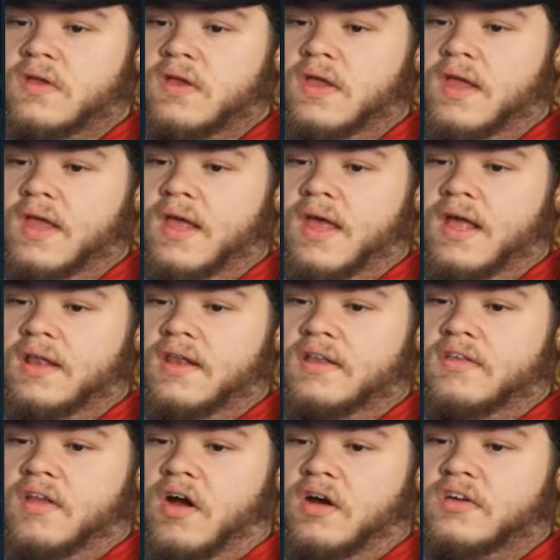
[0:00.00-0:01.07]
And
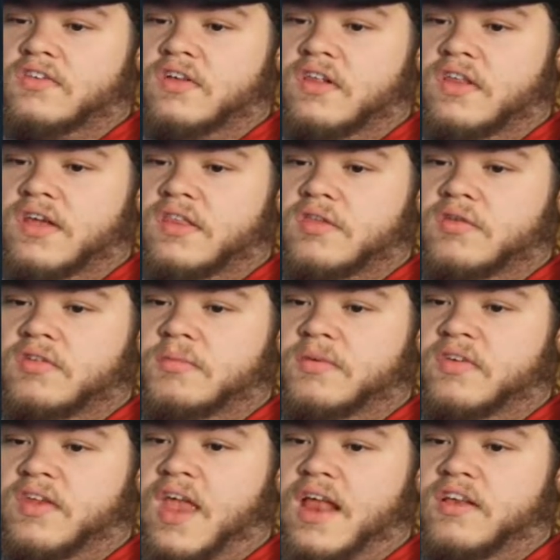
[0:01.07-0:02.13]
it's hard to click through this because
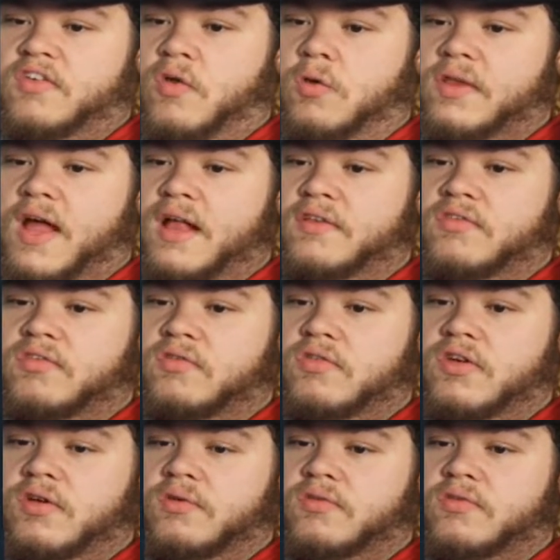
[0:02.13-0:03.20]
you can't just hold down.
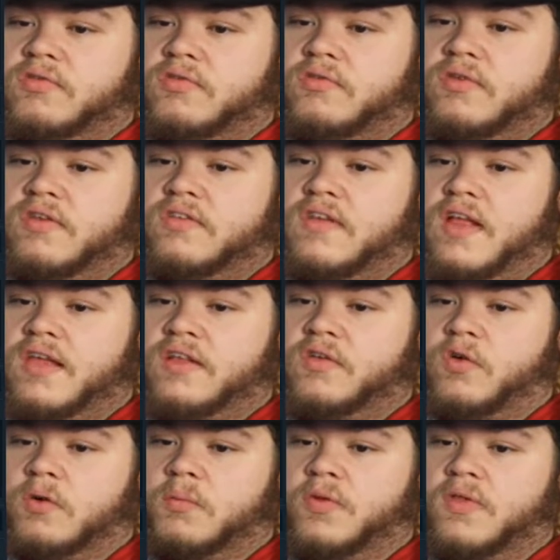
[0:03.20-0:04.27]
You know, it's not like a
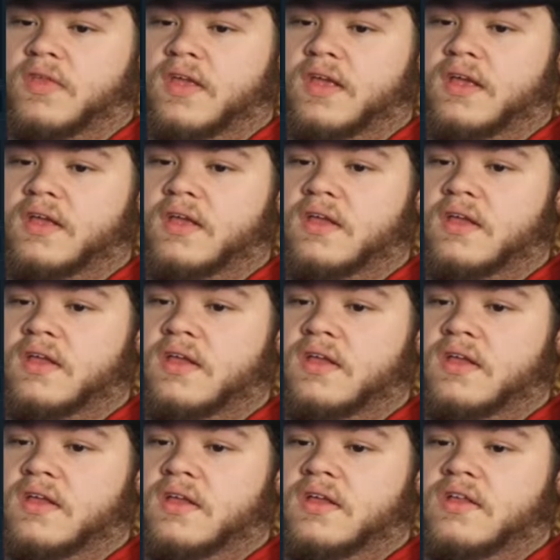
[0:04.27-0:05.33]
normal thing.
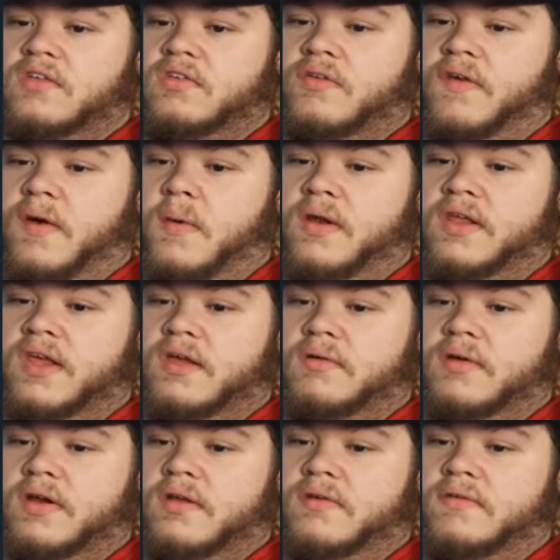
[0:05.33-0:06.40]
So if I want to get
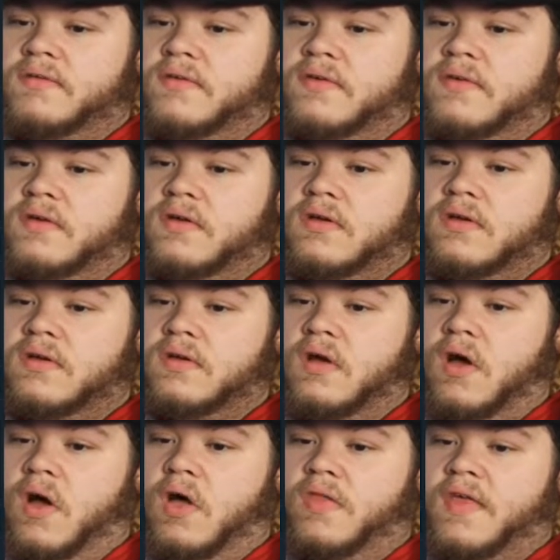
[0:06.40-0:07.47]
rid of
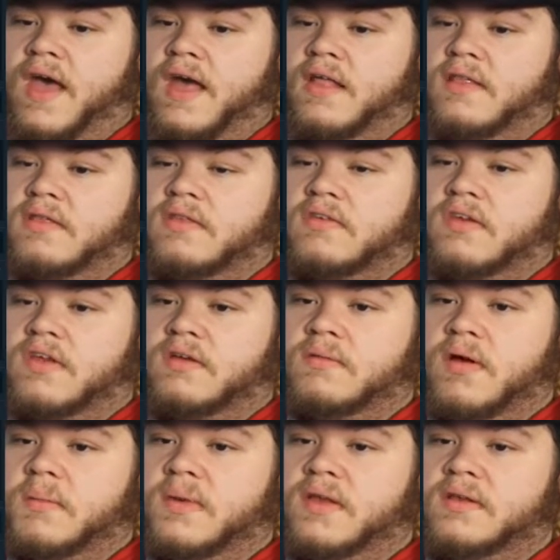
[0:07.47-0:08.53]
all that, see
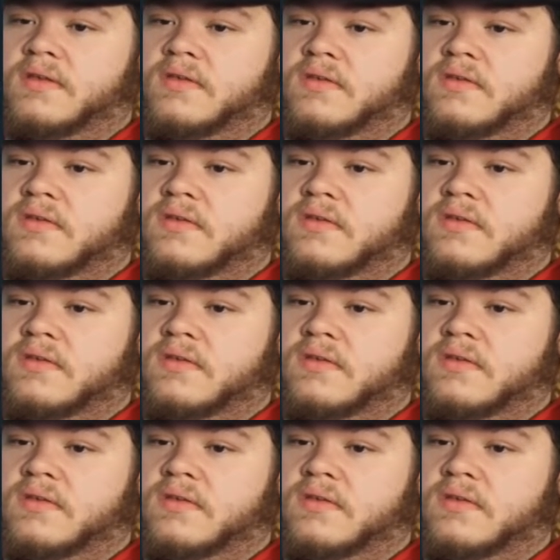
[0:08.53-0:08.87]
what I mean?